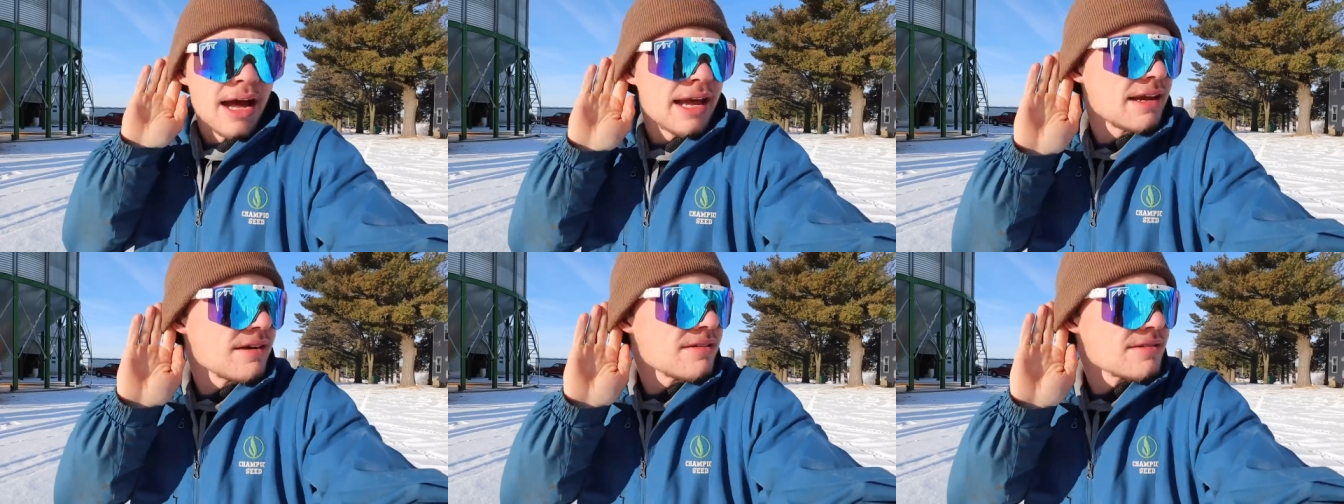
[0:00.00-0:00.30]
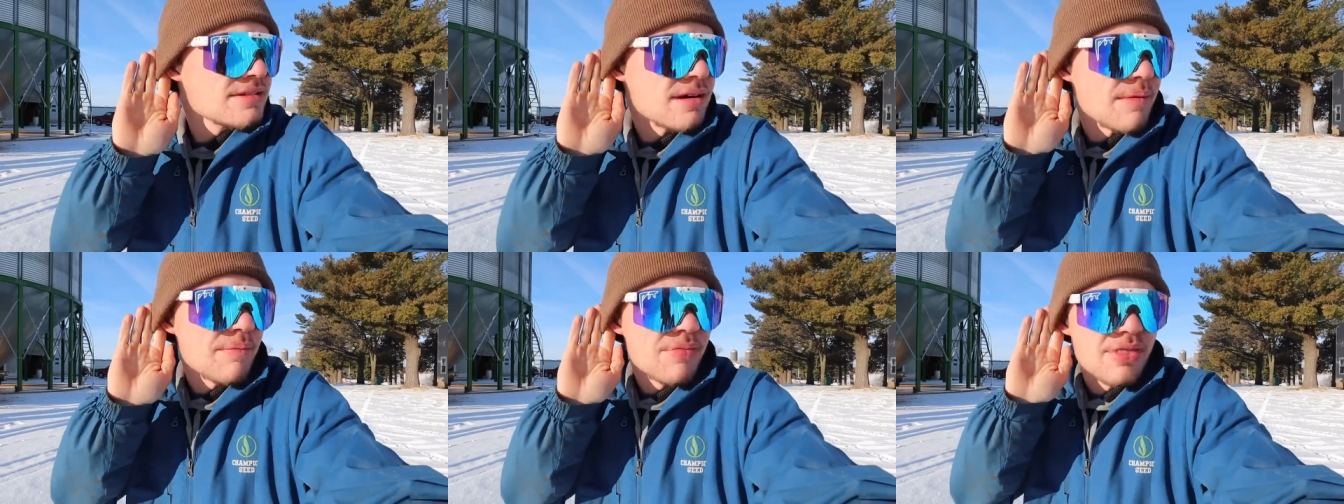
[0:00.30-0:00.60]
I
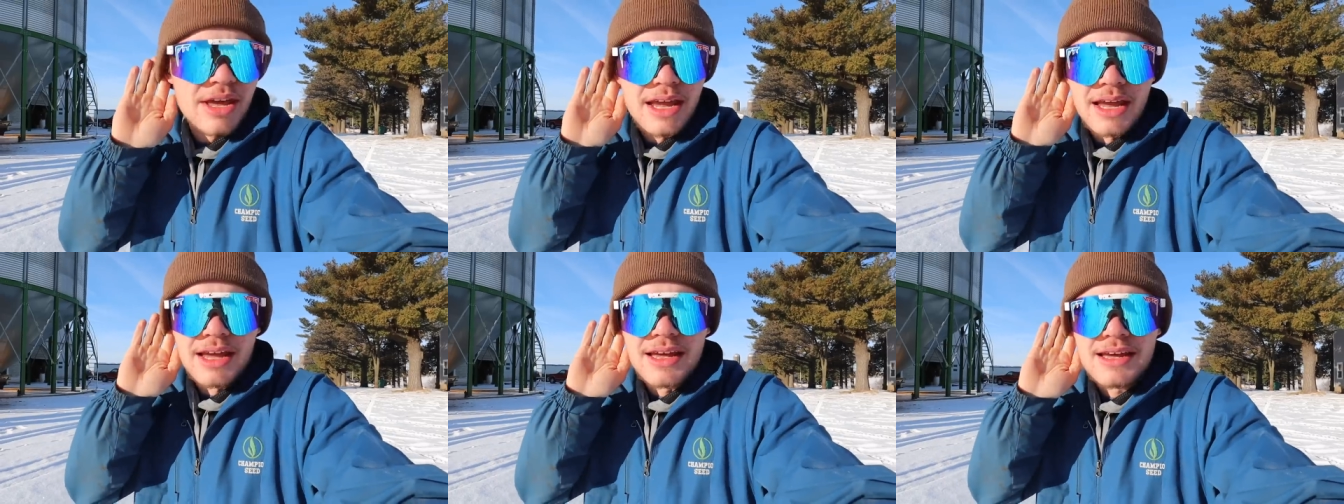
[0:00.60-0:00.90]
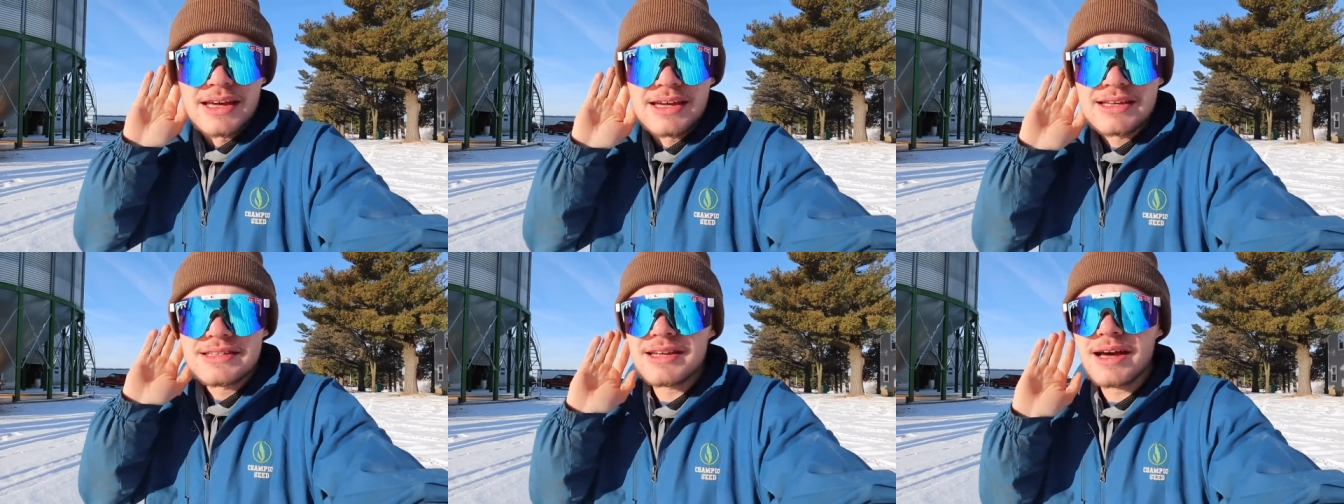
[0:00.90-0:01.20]
hear something.
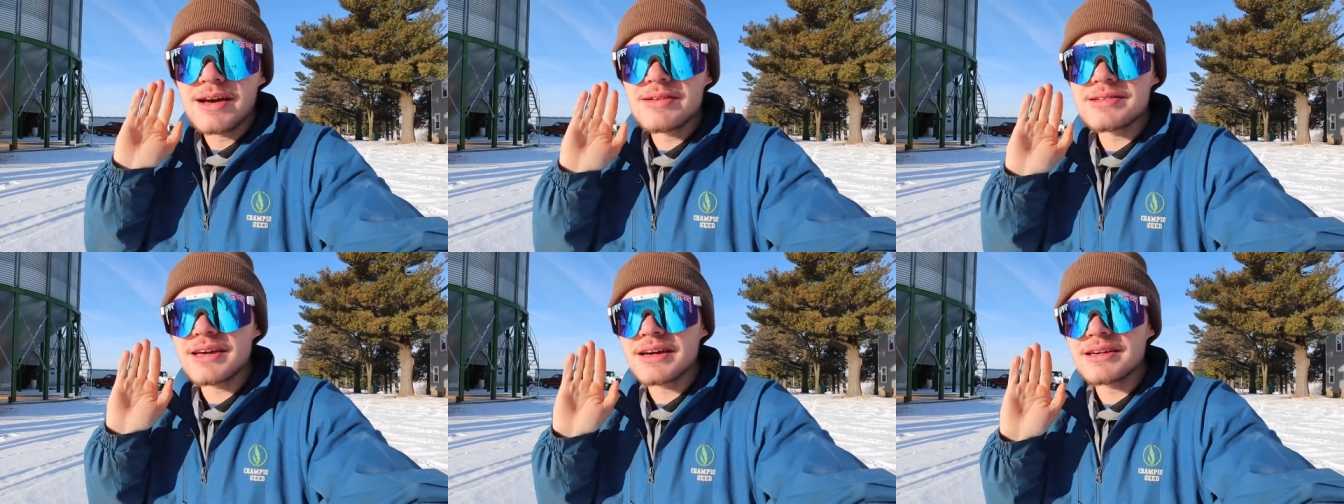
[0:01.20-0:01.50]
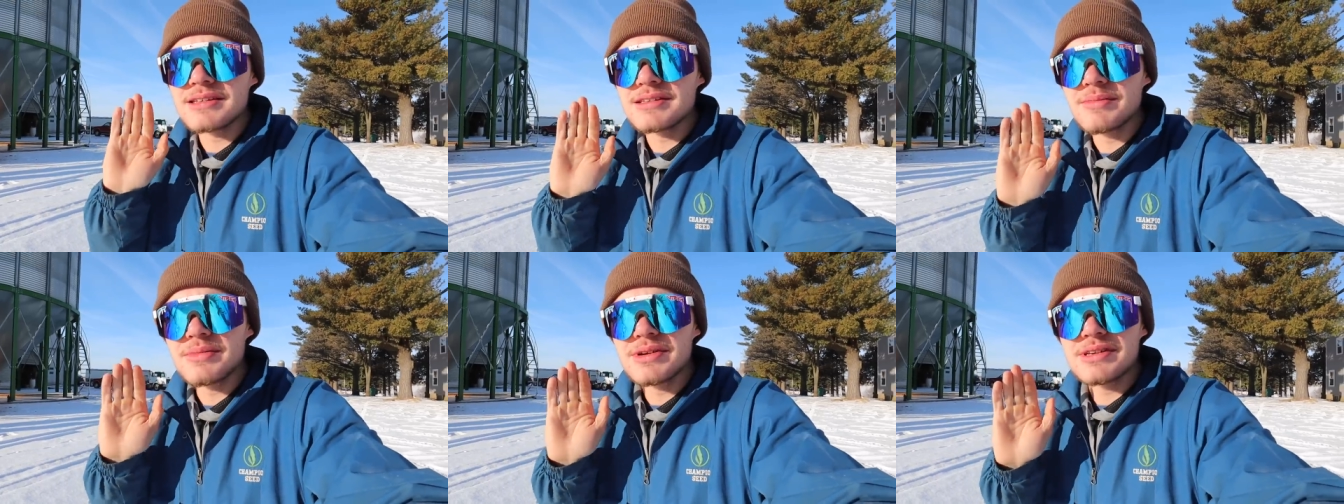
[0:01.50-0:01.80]
It sounds
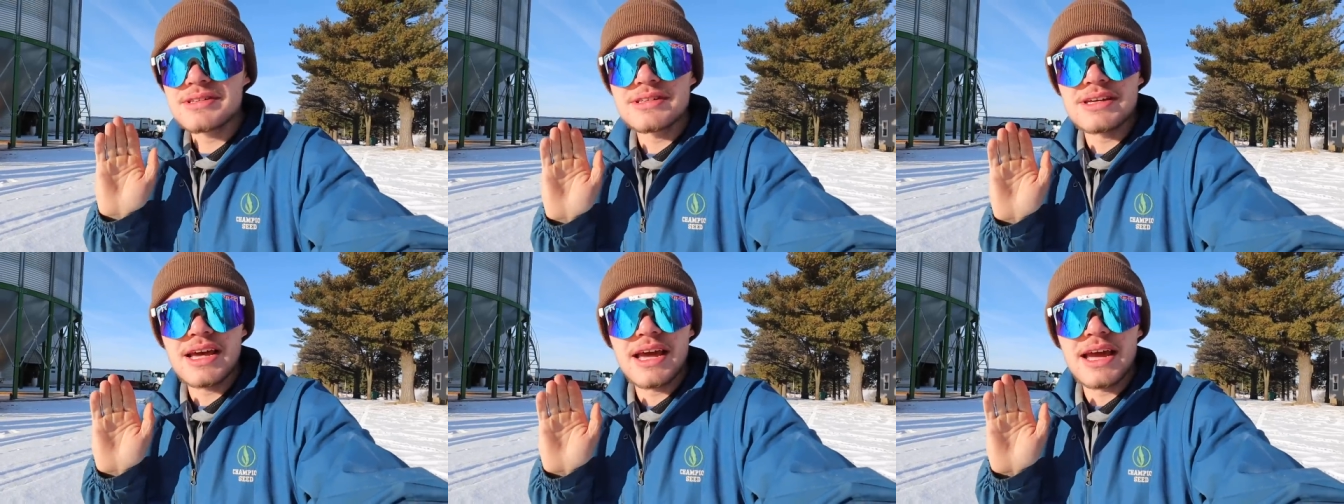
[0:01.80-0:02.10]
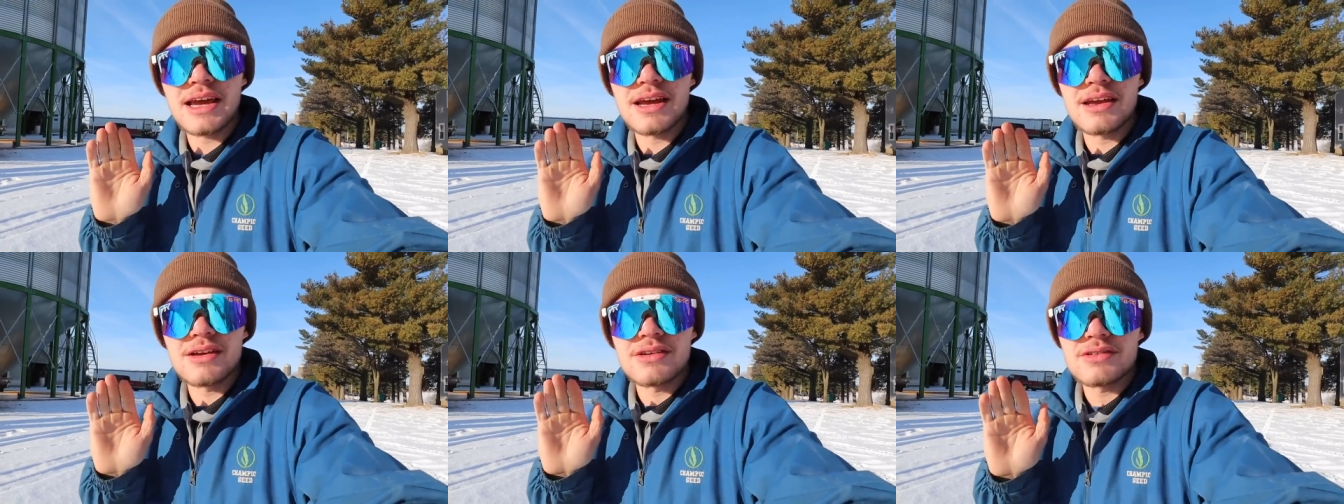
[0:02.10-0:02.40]
like someone
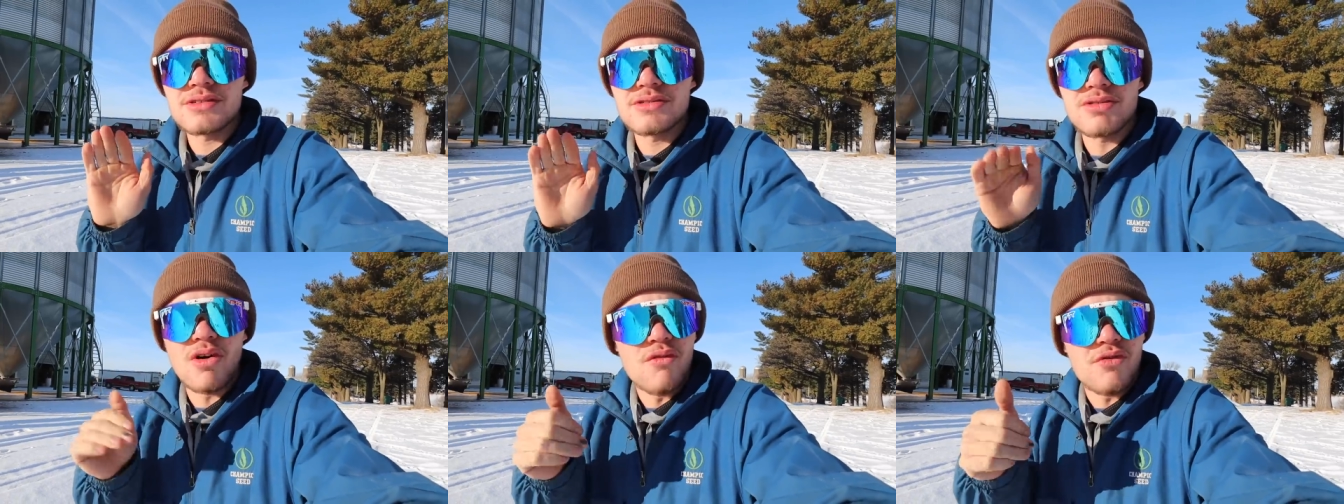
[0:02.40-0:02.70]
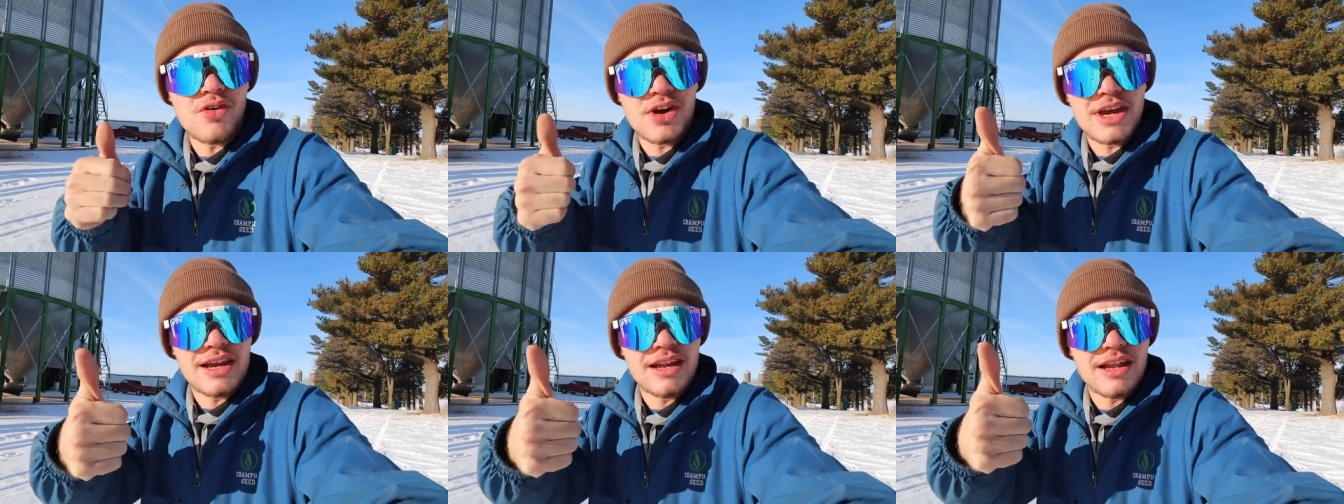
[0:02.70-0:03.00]
saying,
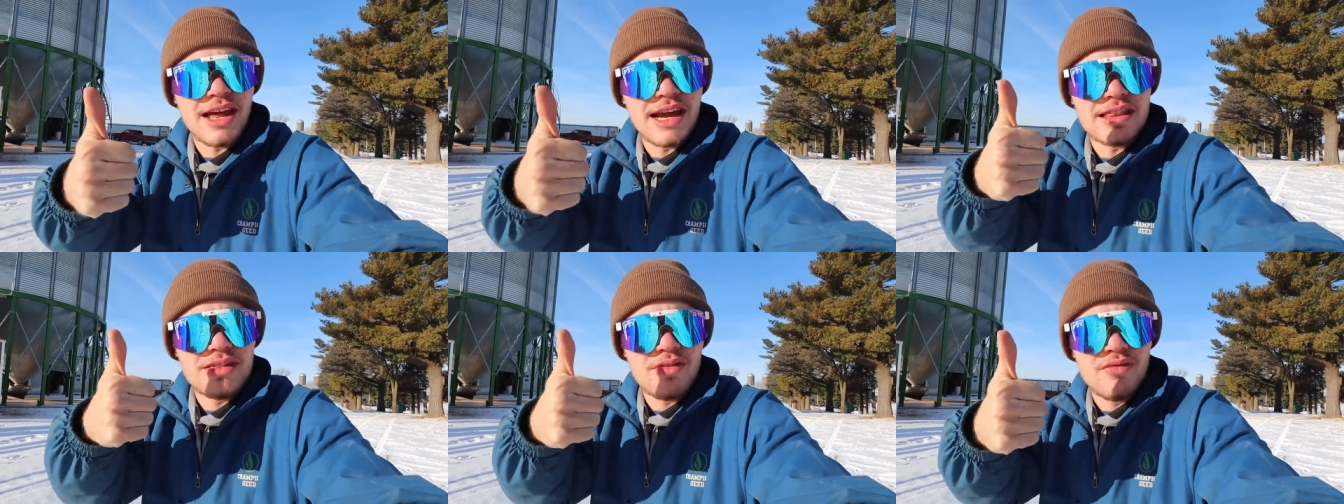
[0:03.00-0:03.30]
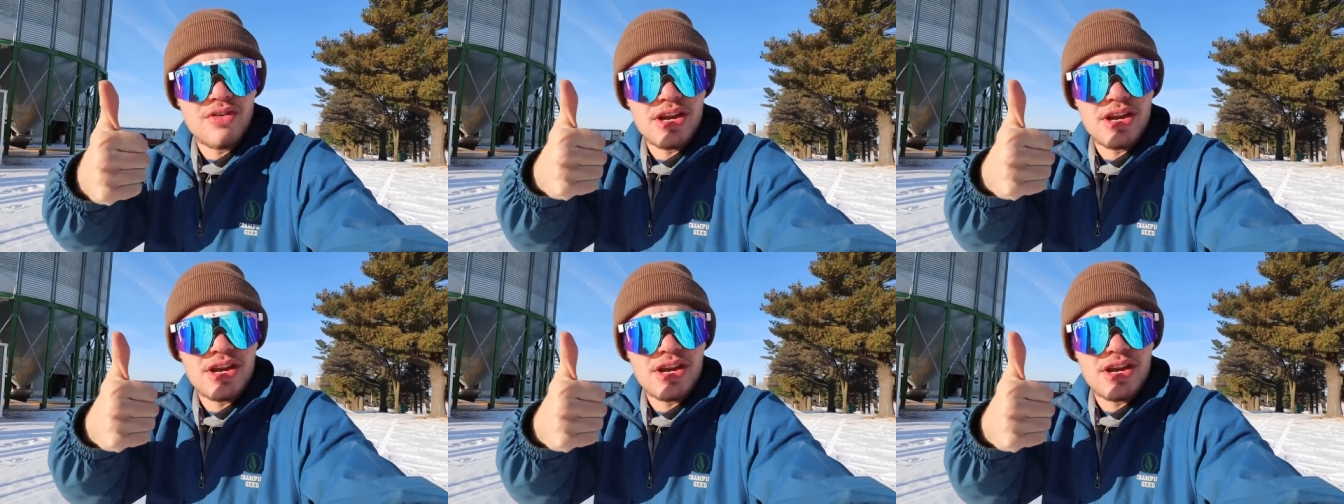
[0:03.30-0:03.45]
don't forget to like the